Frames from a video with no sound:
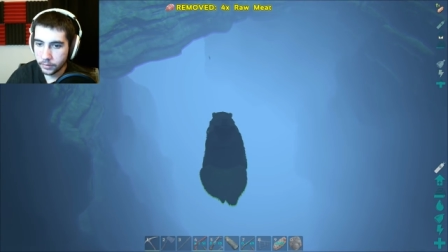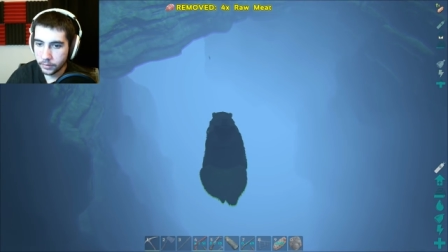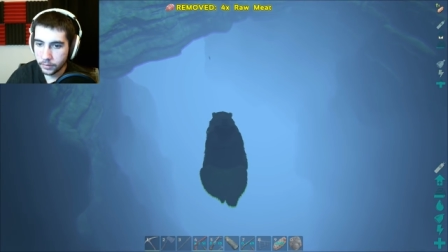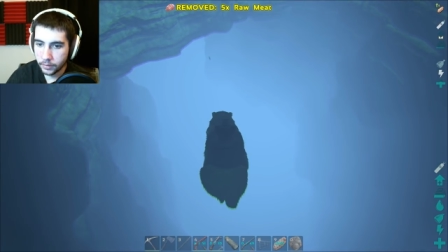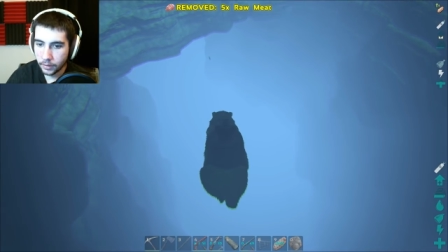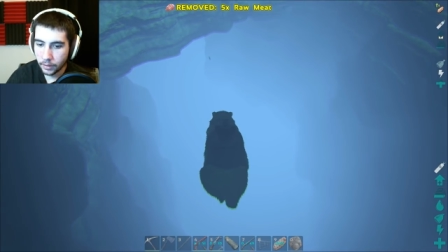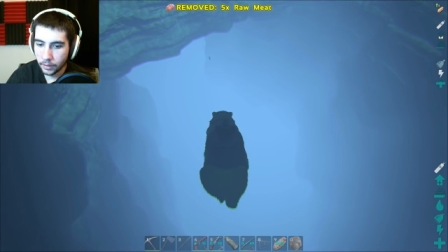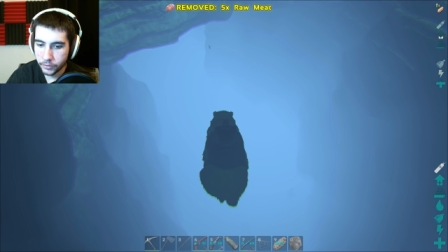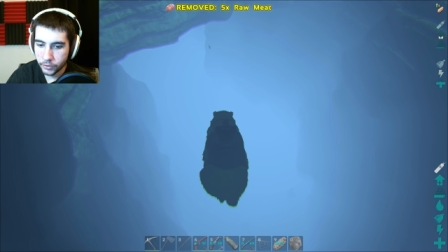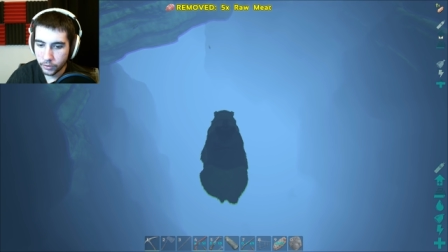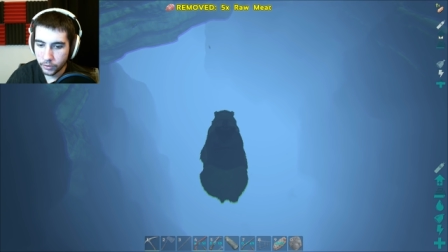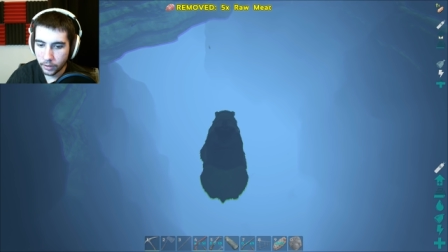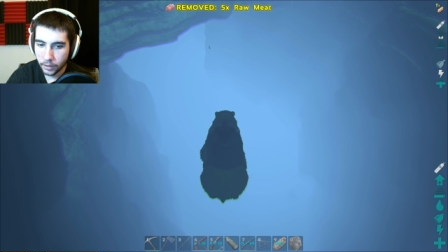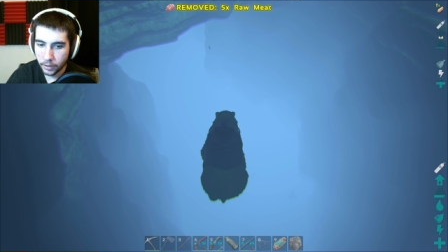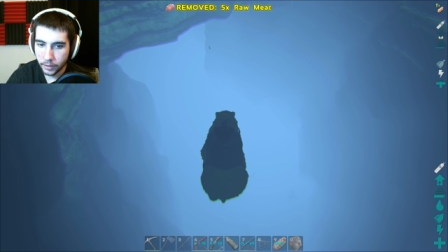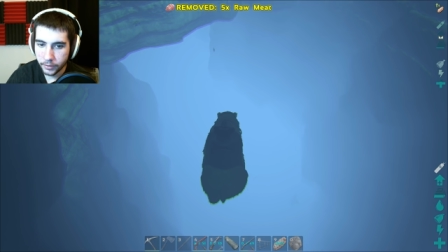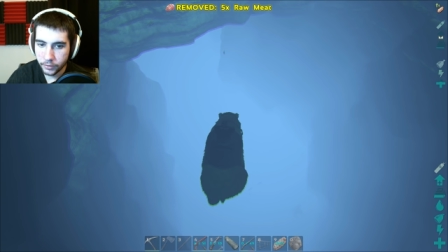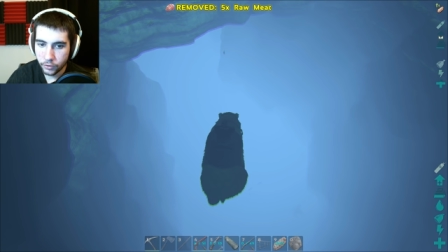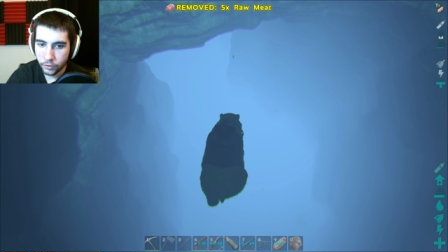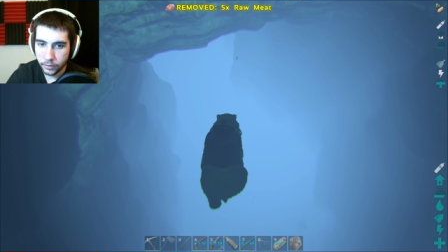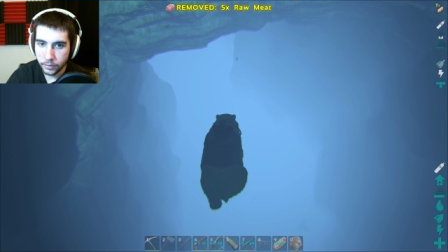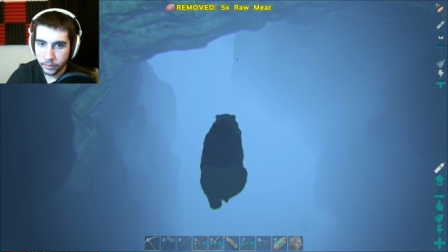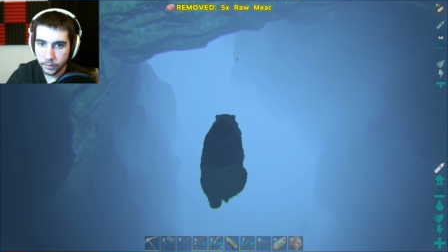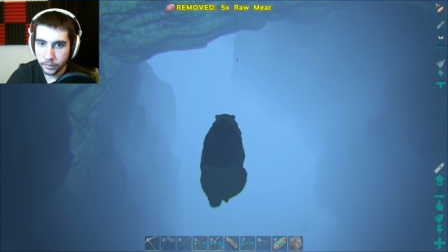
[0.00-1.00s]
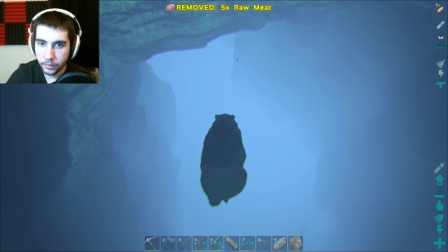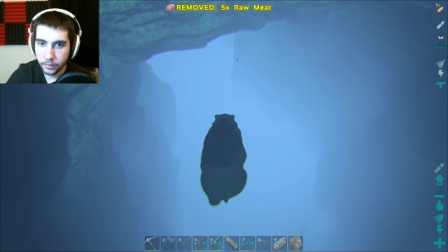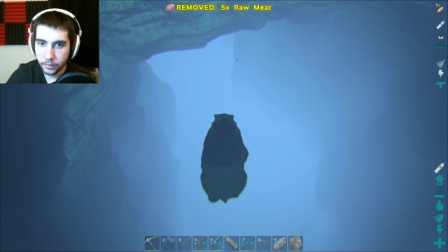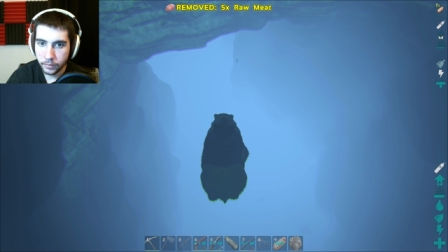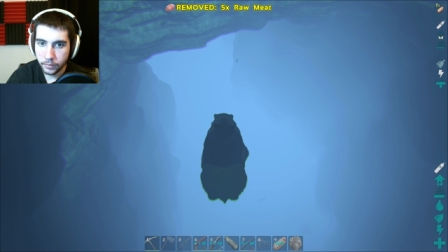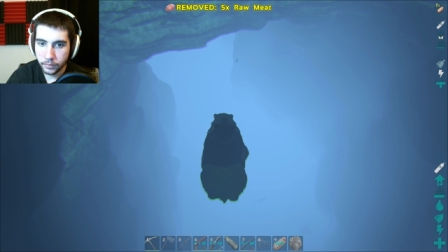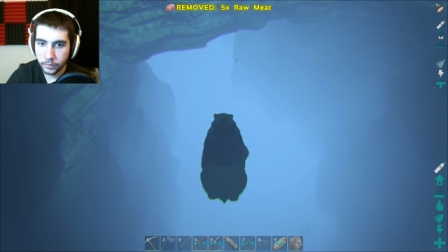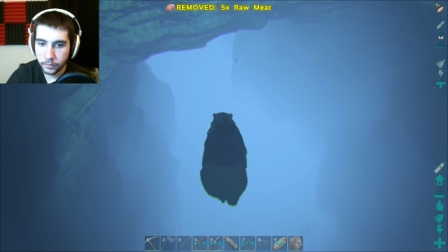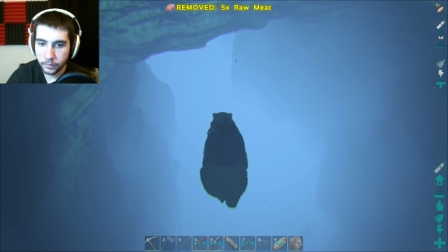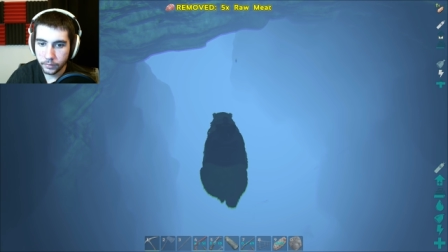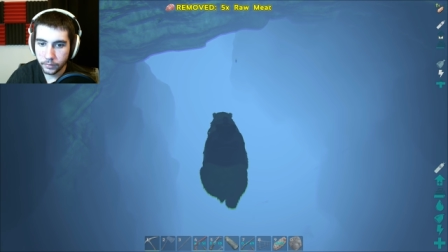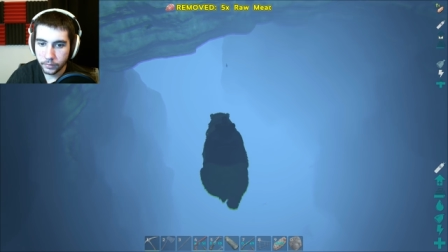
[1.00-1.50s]
How's your oxygen?
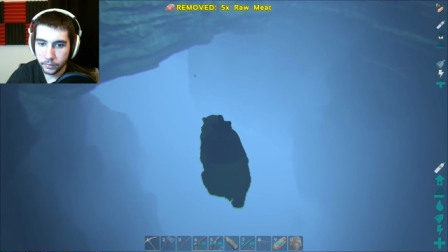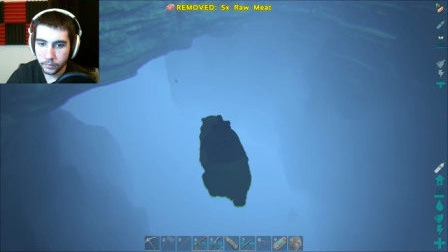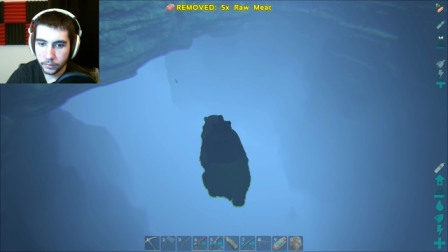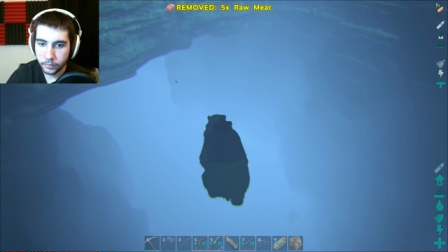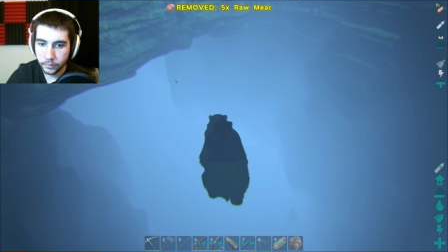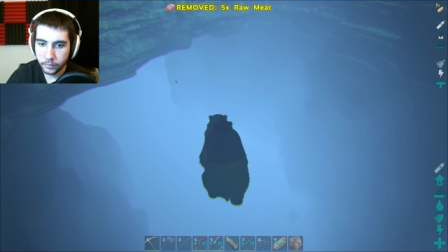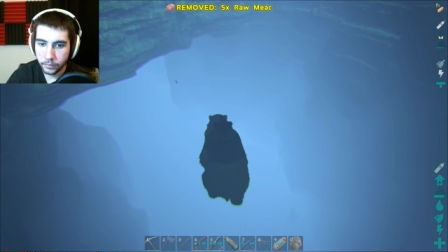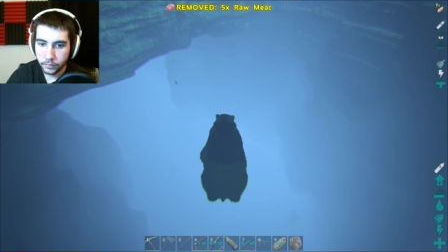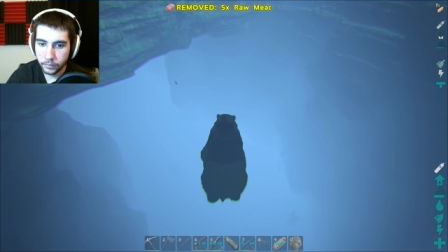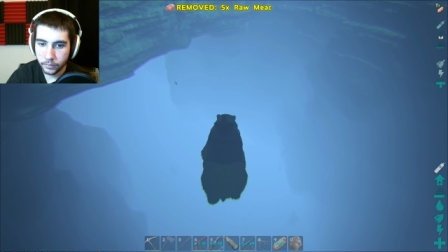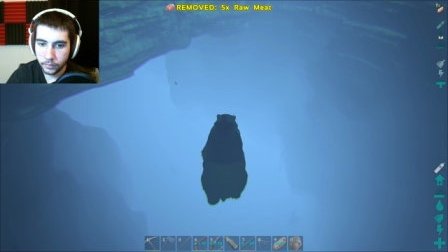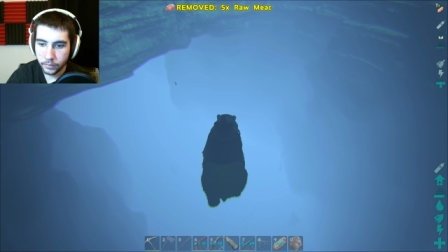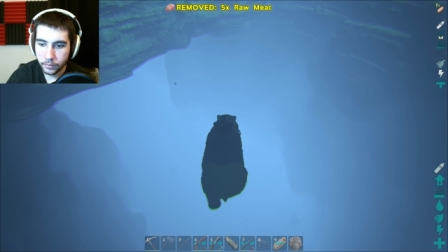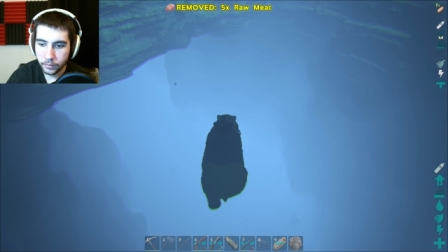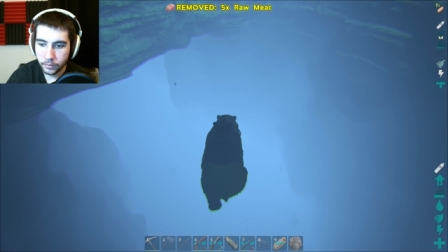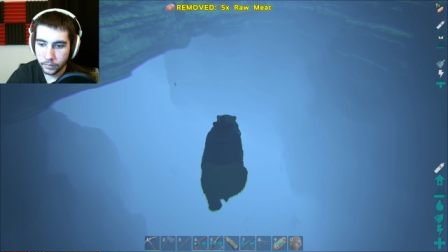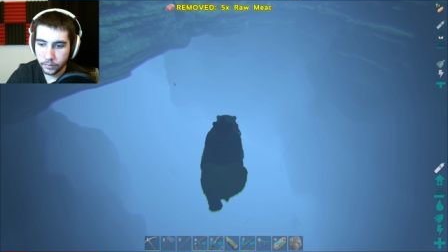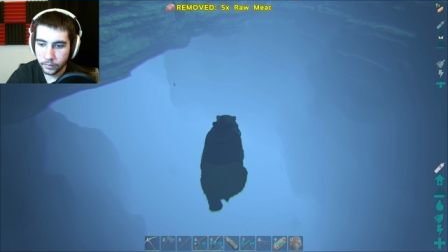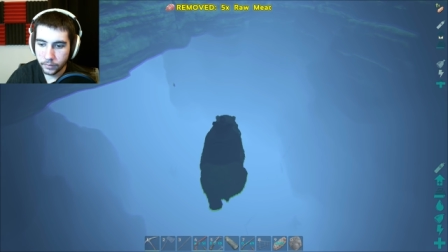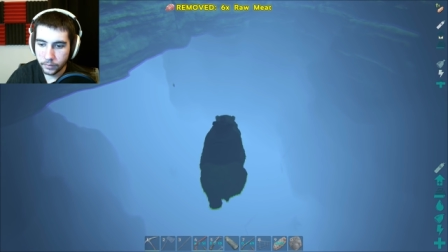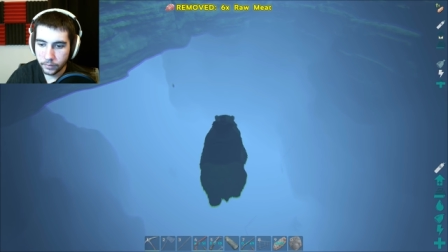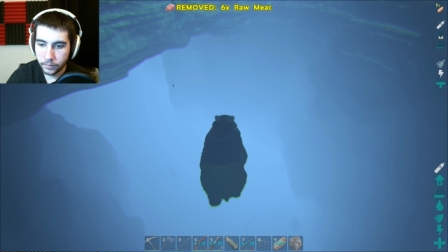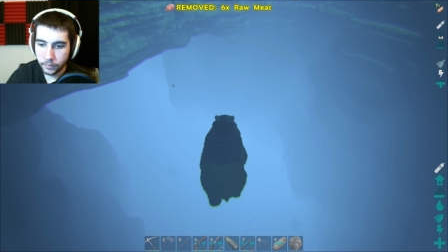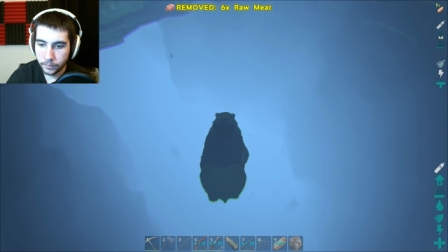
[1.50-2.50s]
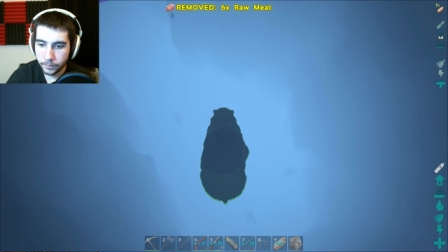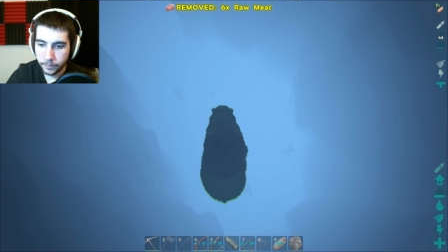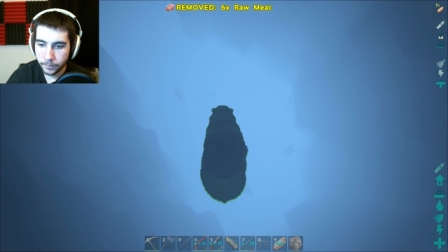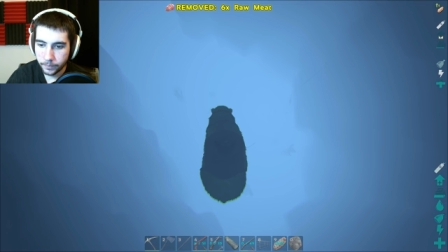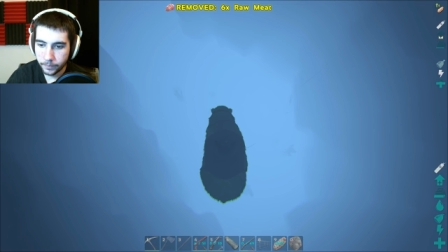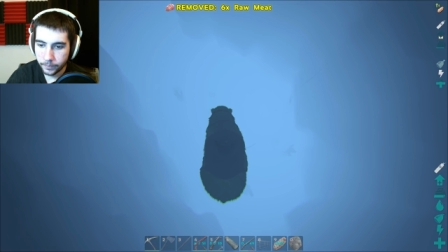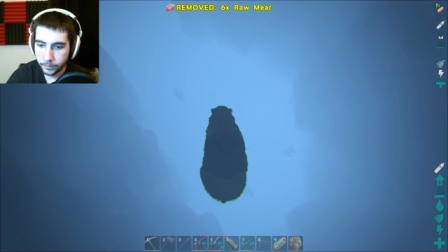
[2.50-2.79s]
snake. Good.